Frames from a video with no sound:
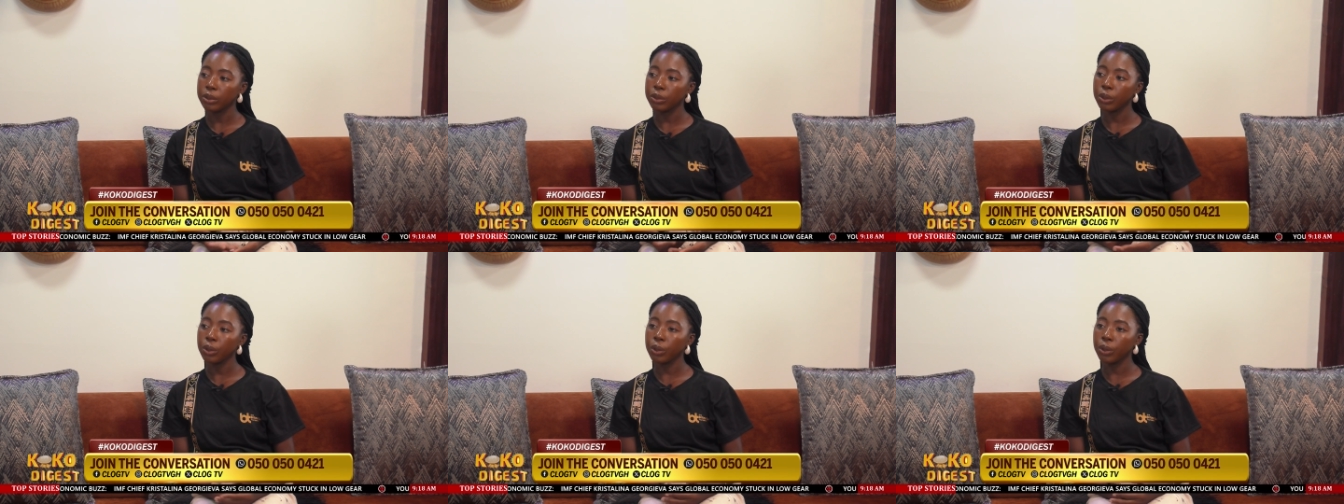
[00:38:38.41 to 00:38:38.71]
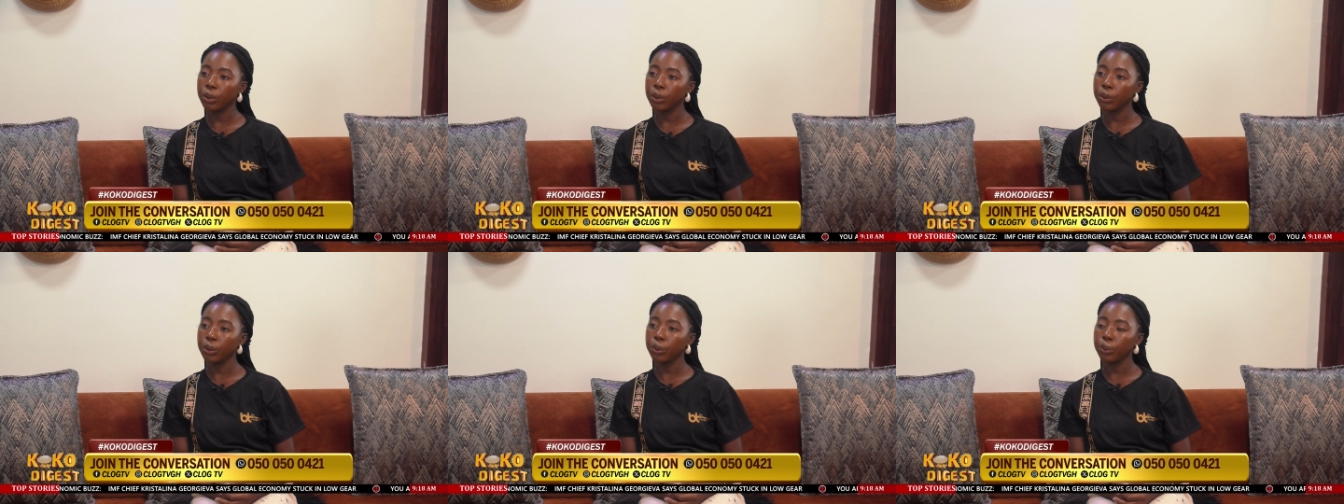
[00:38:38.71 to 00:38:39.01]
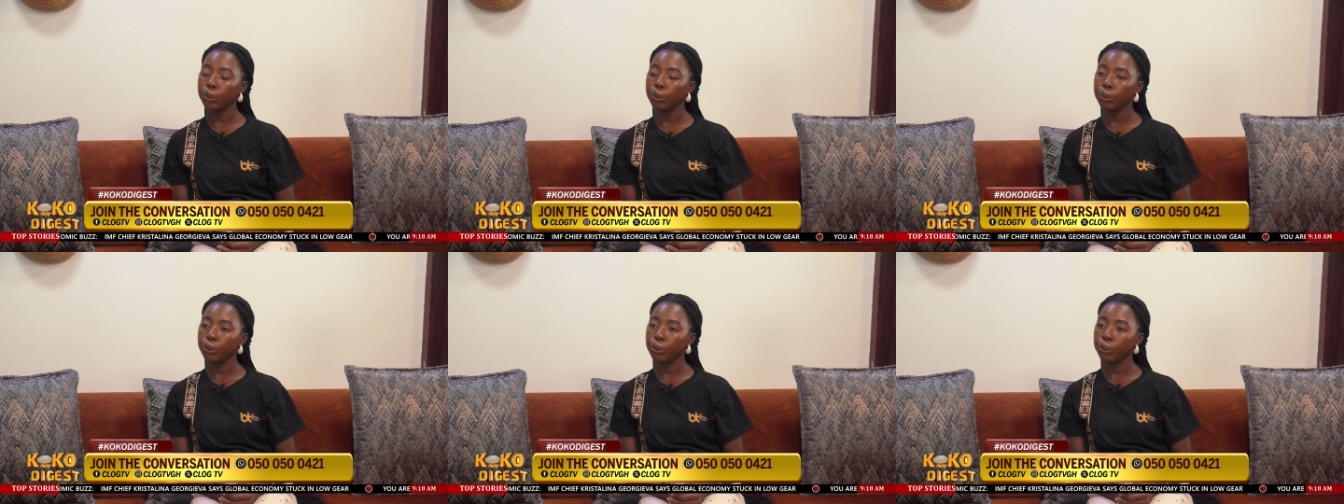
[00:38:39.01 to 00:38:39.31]
and
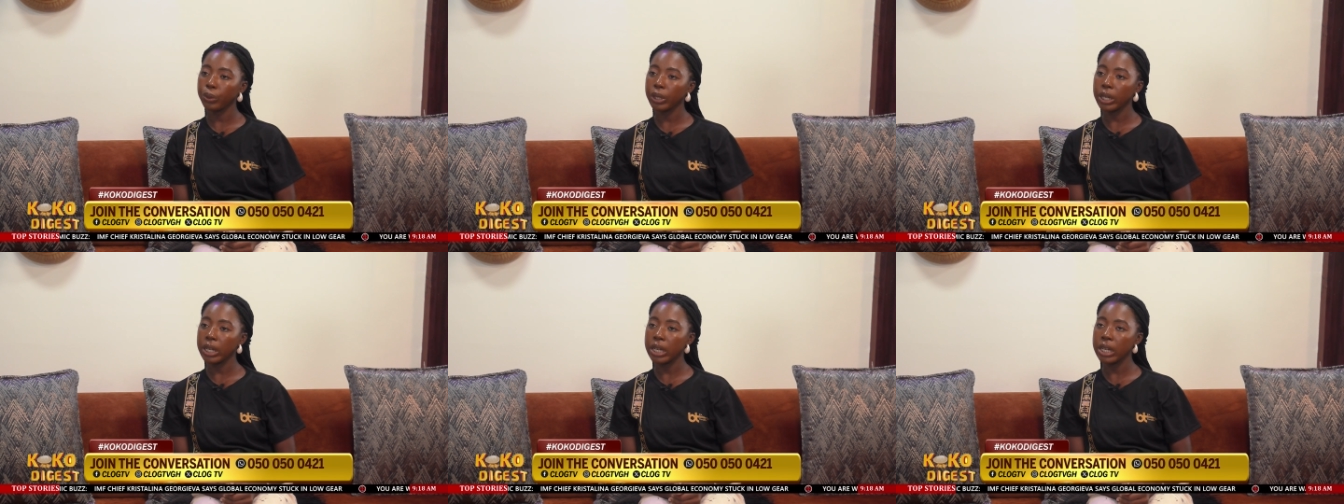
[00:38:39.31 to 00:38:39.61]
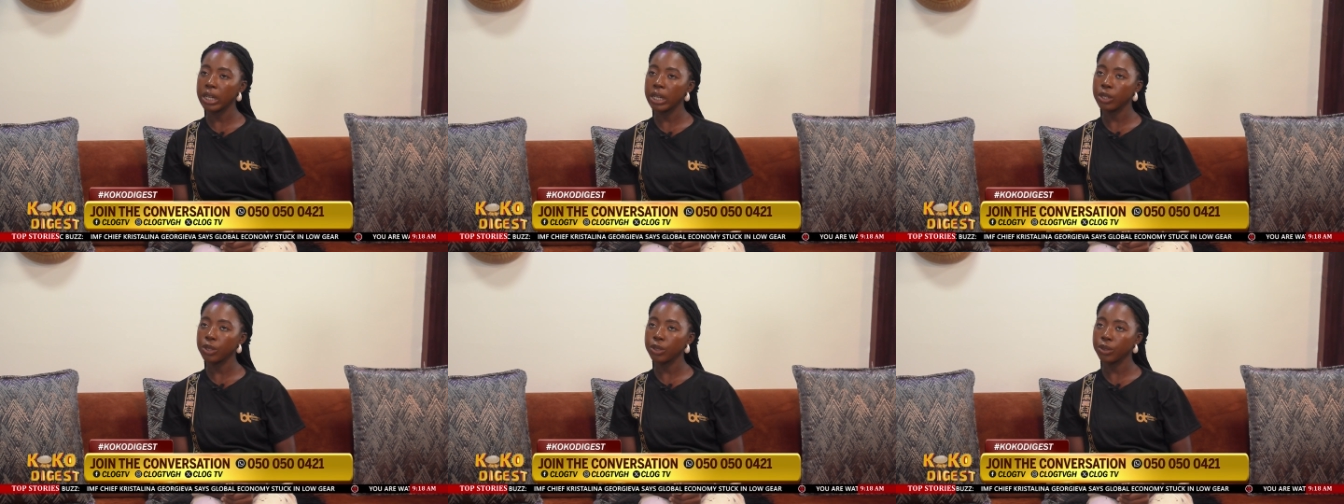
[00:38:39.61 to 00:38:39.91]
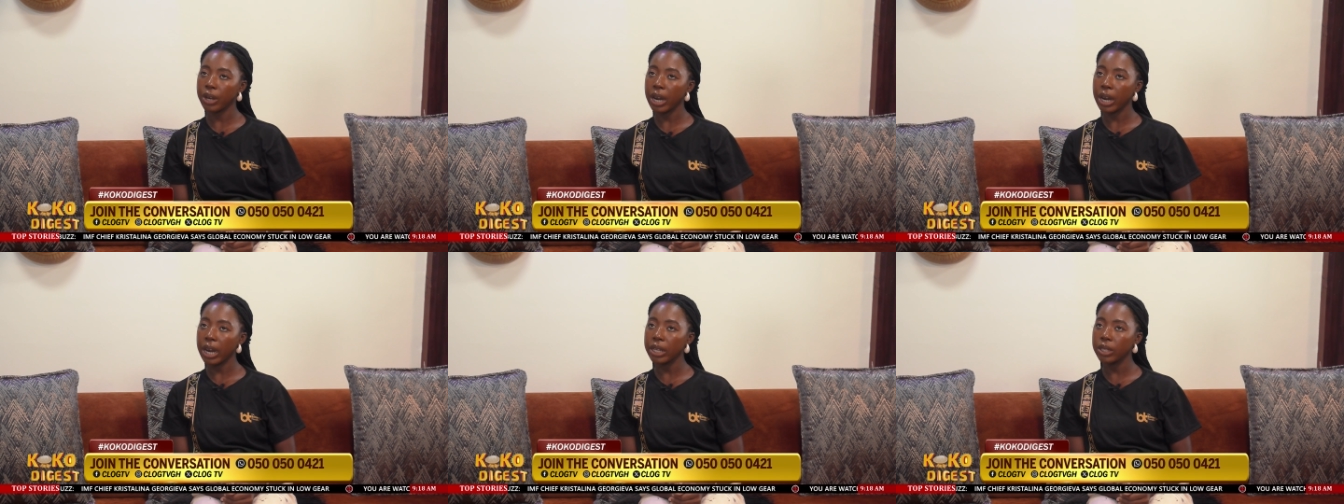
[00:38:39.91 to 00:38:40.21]
so we
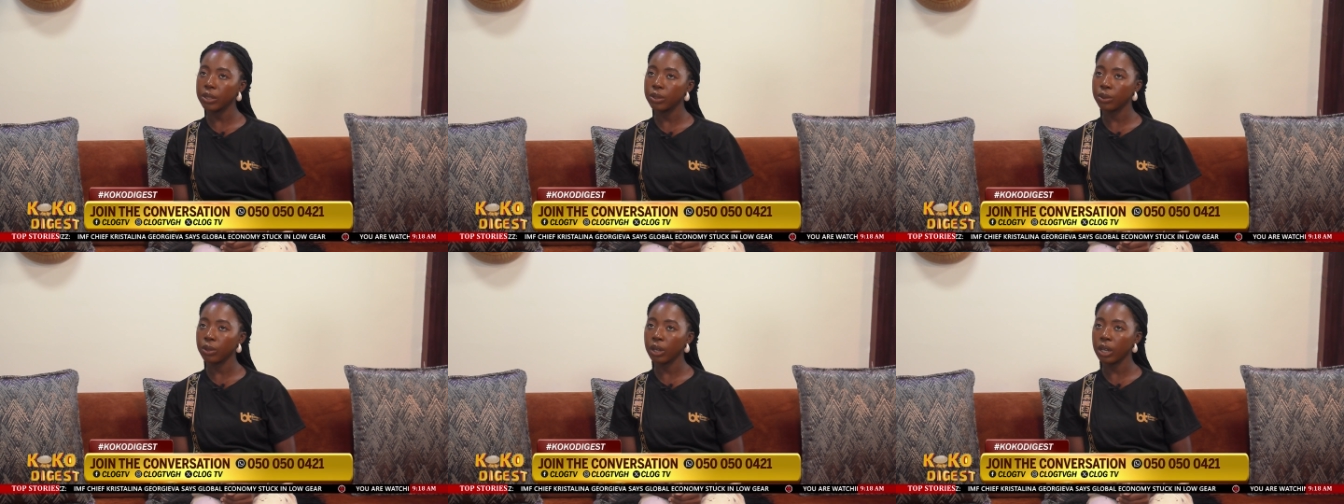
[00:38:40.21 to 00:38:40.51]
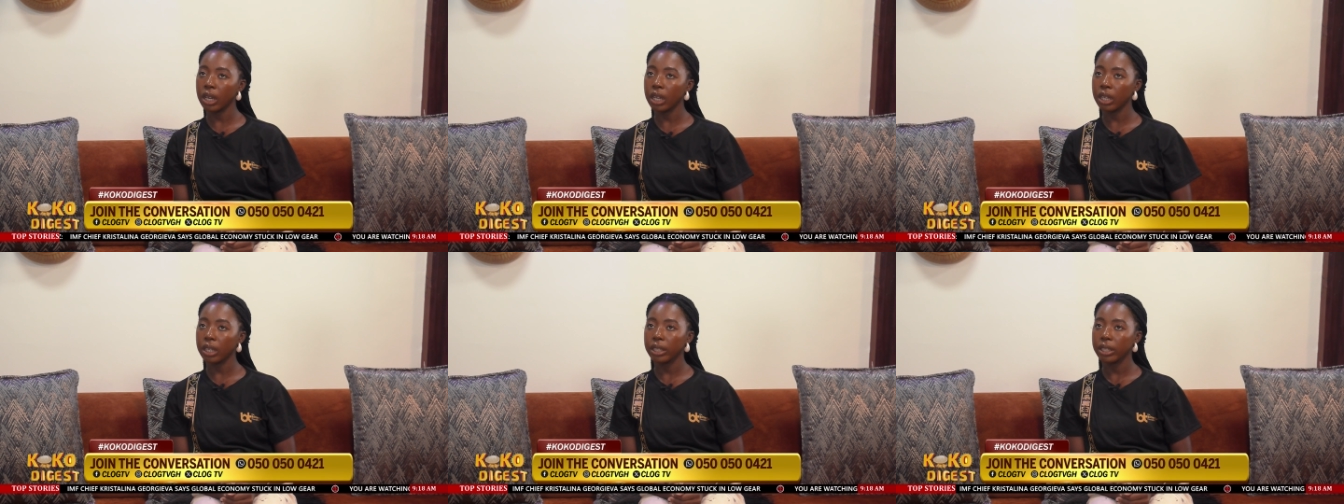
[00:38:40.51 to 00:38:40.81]
try to,